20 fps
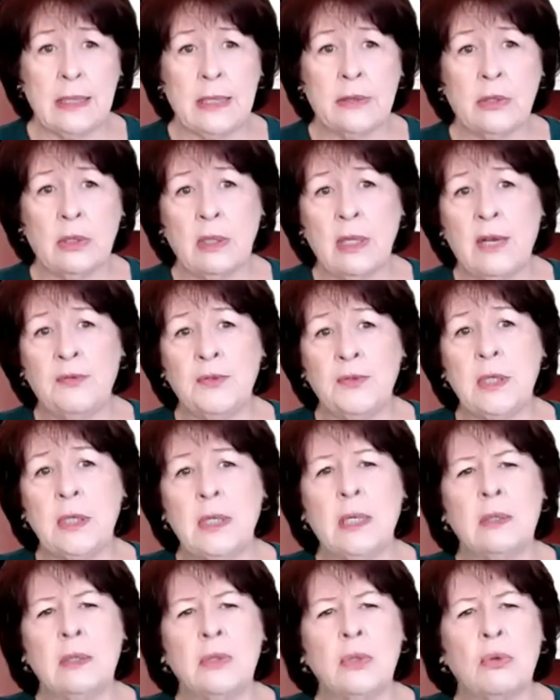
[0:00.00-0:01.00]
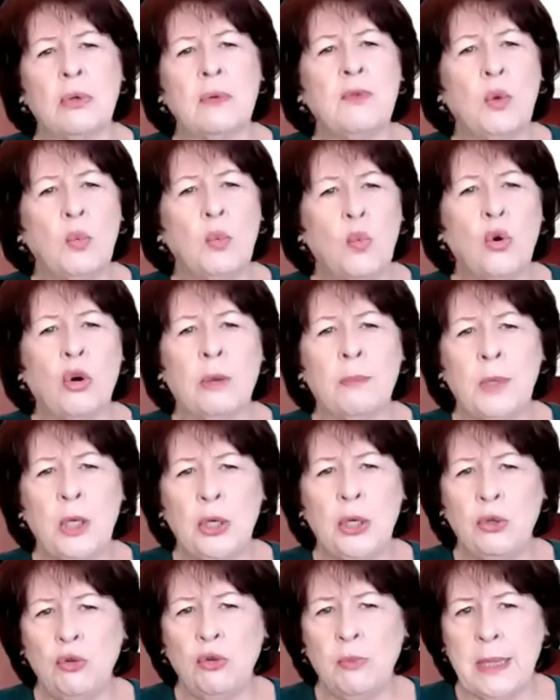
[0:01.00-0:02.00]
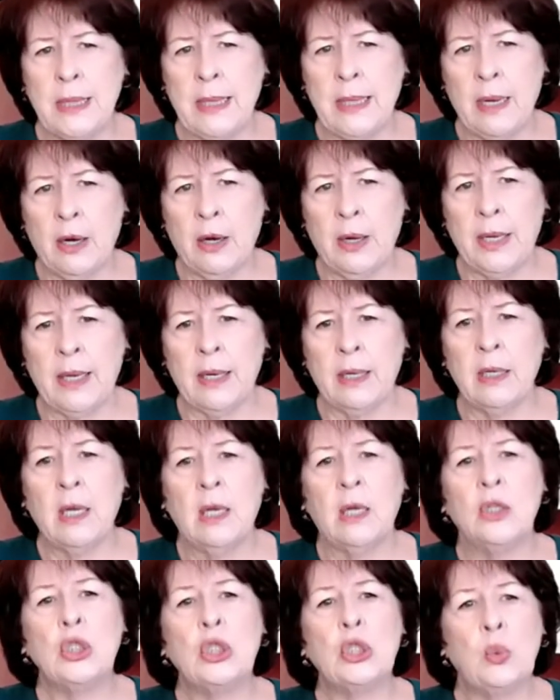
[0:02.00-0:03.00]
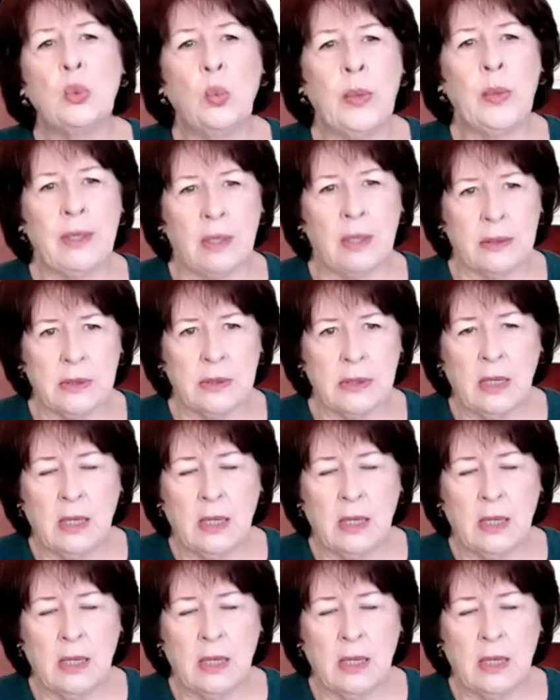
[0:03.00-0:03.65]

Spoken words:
and they're left in a sort of a warm, humid area to wilt.